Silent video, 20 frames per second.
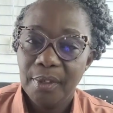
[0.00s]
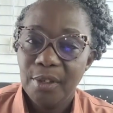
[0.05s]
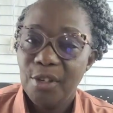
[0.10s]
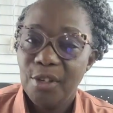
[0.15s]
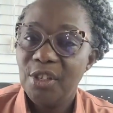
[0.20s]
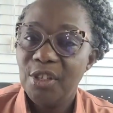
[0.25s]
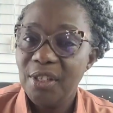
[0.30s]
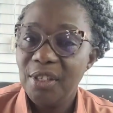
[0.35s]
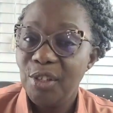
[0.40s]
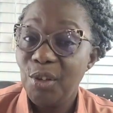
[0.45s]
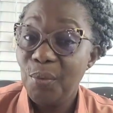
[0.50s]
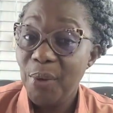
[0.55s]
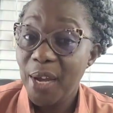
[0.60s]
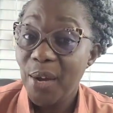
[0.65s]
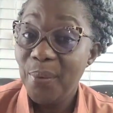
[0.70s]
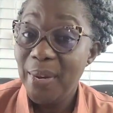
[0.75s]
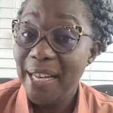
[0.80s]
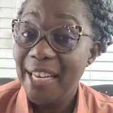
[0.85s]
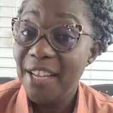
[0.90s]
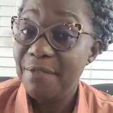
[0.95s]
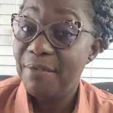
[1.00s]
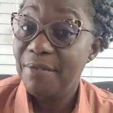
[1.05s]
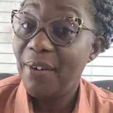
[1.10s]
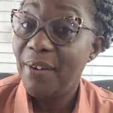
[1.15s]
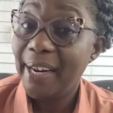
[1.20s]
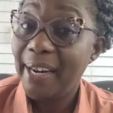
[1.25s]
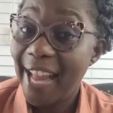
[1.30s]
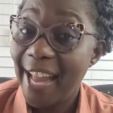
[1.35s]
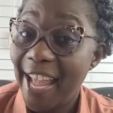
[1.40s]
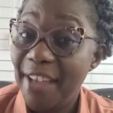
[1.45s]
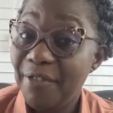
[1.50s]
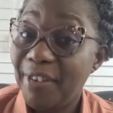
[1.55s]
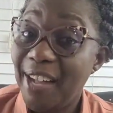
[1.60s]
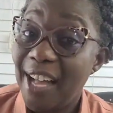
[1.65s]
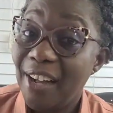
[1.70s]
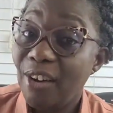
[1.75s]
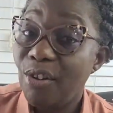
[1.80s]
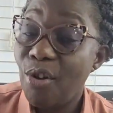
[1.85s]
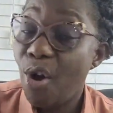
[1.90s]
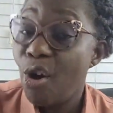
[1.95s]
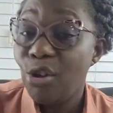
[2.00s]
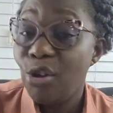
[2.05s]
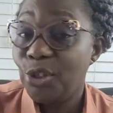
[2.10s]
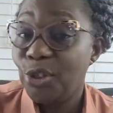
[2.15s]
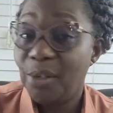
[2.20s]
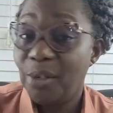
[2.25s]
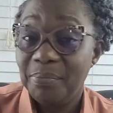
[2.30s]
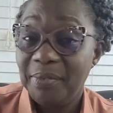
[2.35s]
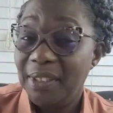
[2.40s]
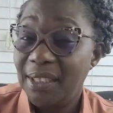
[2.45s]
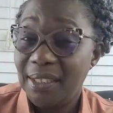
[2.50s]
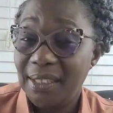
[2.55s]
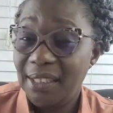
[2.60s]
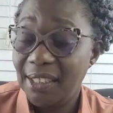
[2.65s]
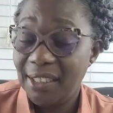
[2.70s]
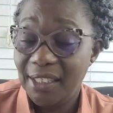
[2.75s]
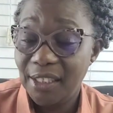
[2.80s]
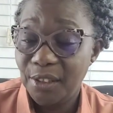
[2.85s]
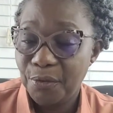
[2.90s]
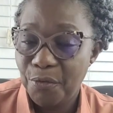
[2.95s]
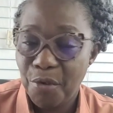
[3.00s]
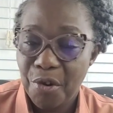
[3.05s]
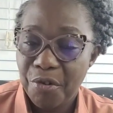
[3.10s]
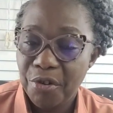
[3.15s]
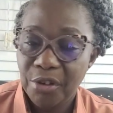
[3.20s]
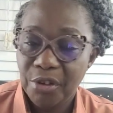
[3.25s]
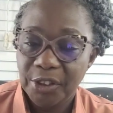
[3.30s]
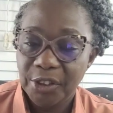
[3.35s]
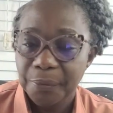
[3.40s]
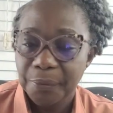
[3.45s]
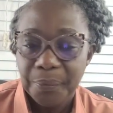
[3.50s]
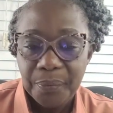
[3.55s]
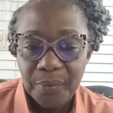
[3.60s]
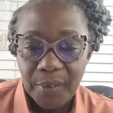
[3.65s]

You see, the way we live our life can cause some diseases for us.